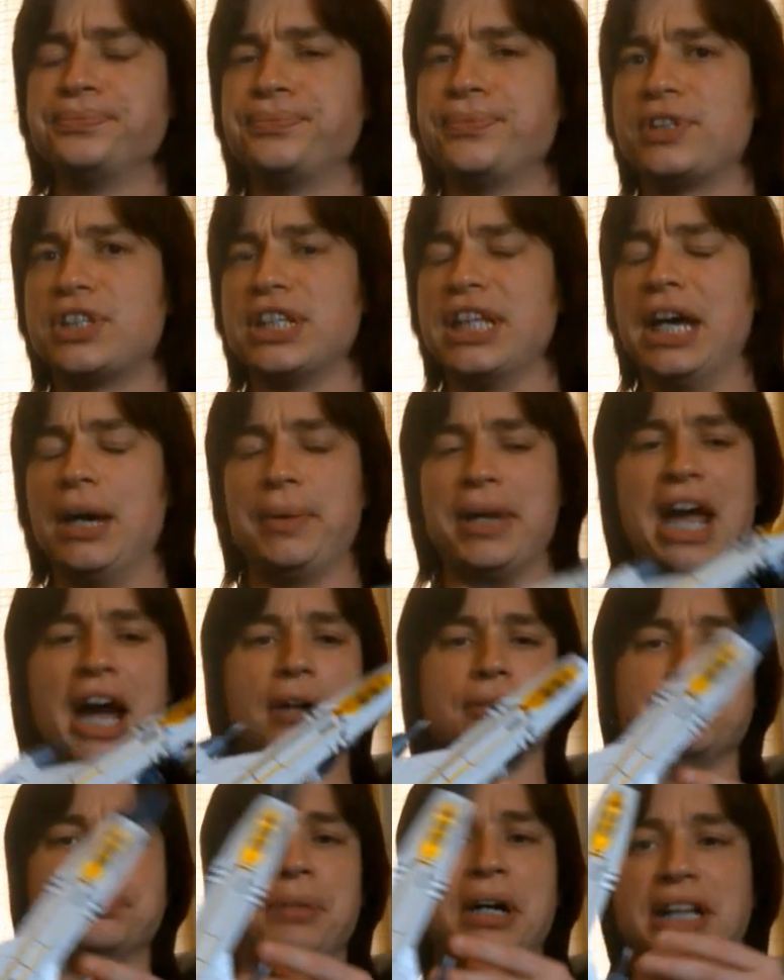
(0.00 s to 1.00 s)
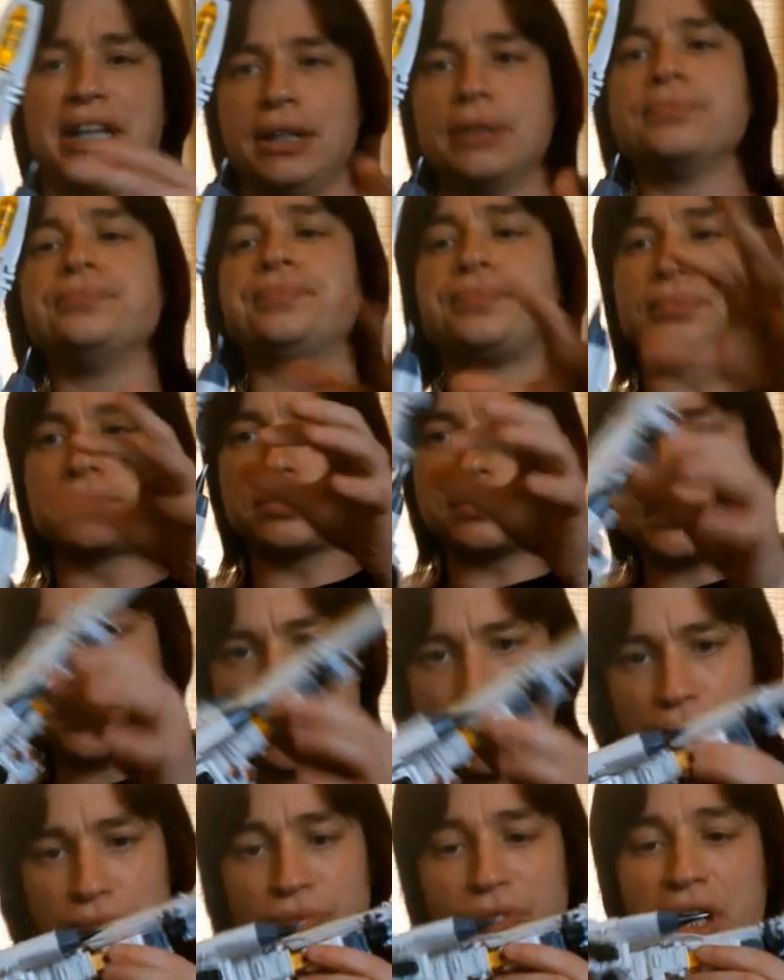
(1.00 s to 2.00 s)
So there we go. But
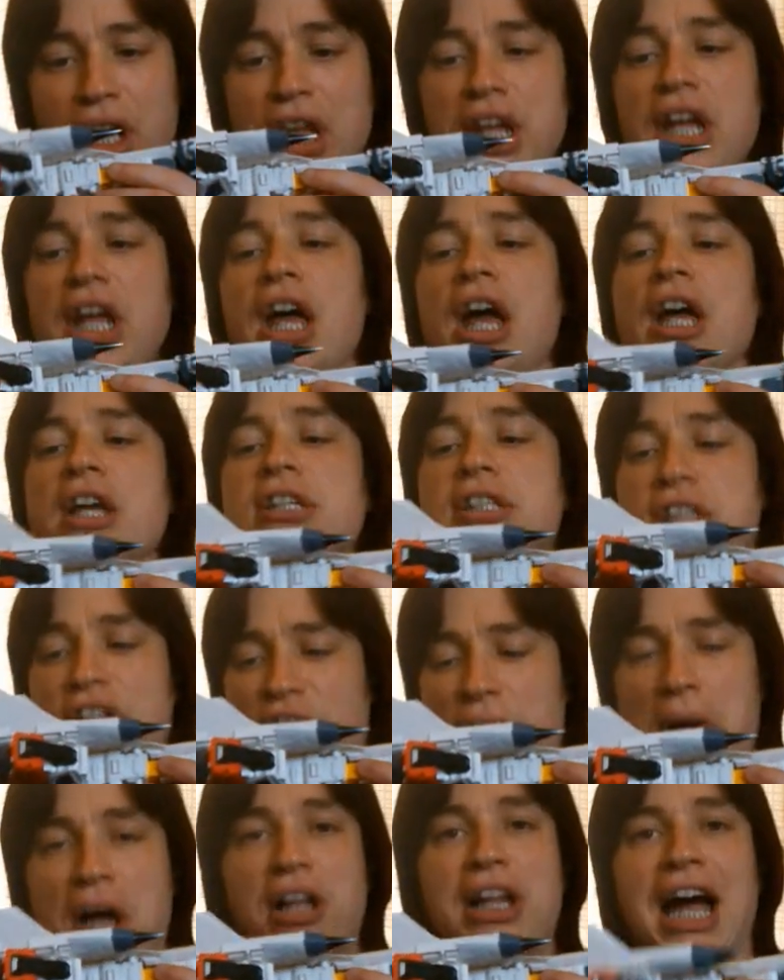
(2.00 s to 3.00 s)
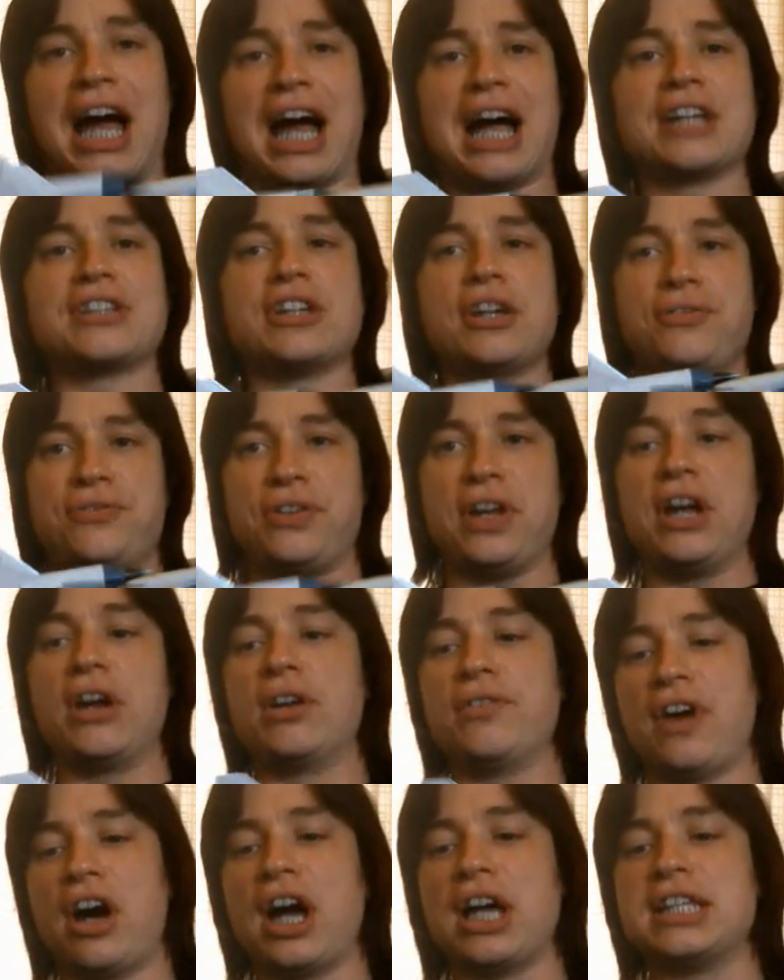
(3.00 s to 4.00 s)
Silverbolt has a fear
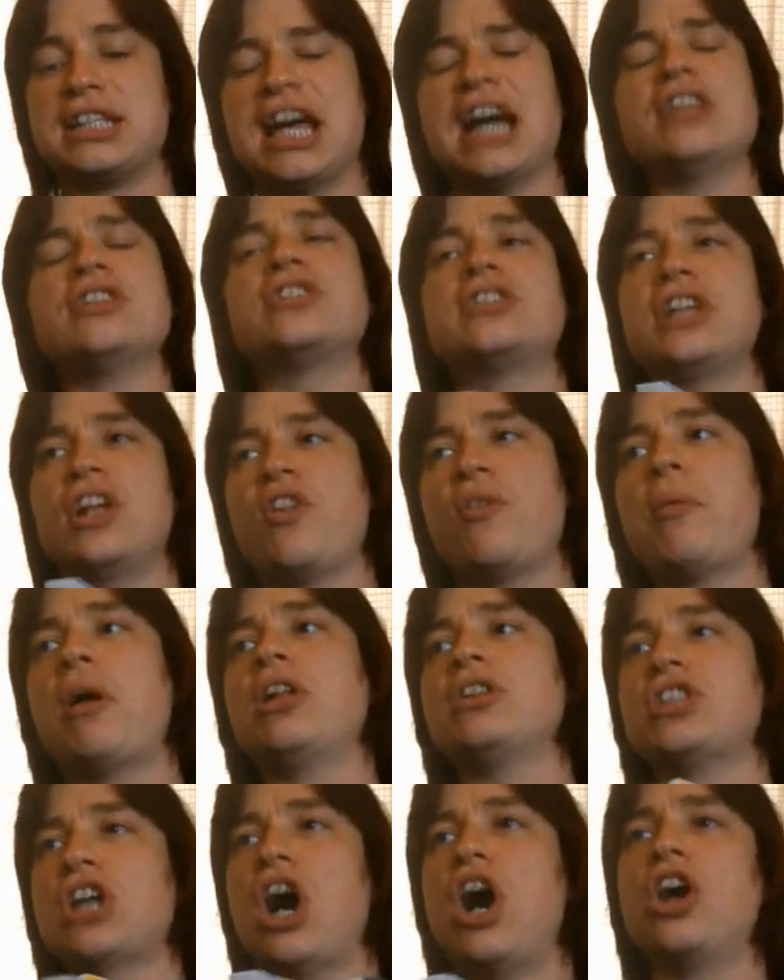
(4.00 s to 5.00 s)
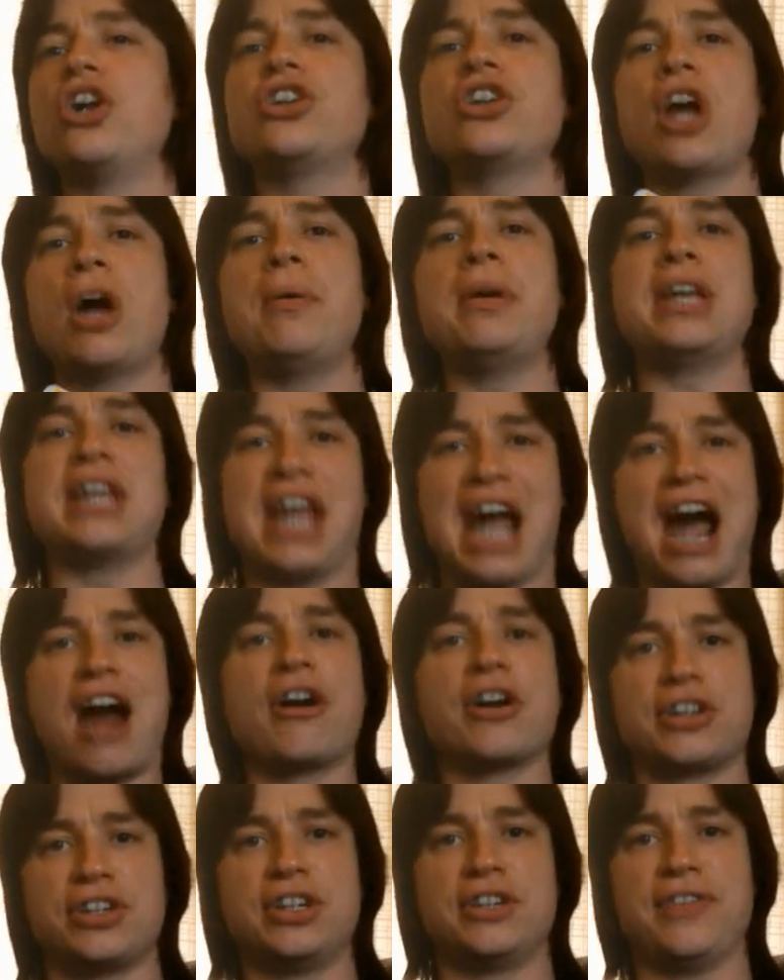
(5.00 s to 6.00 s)
of heights, and Silverbolt's ongoing
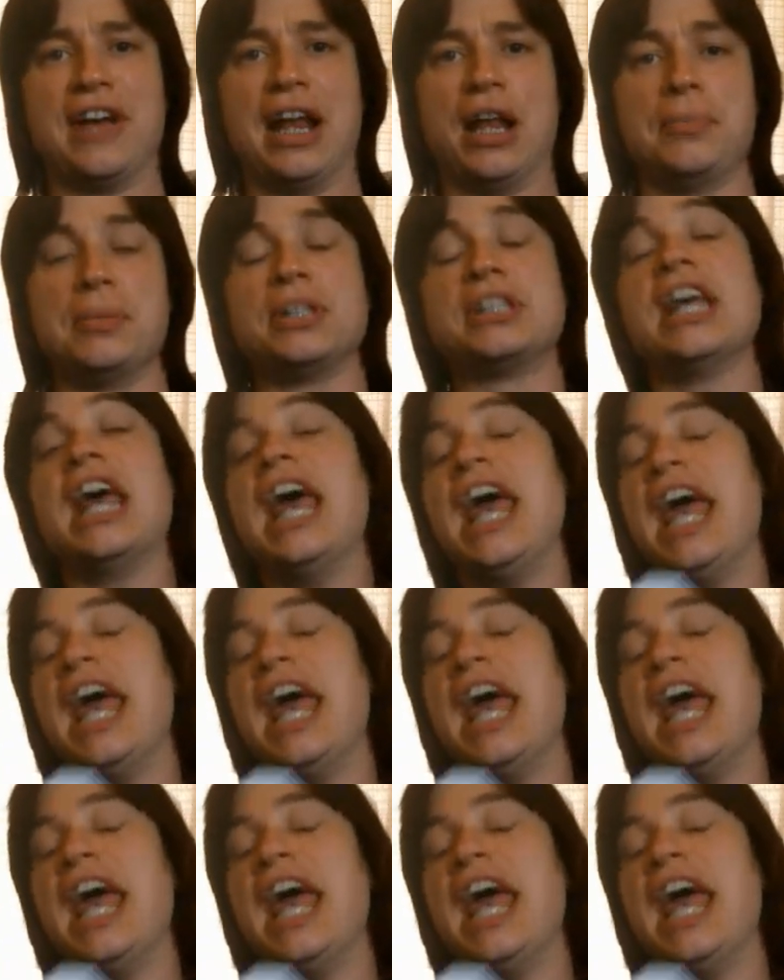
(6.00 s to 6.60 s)
character development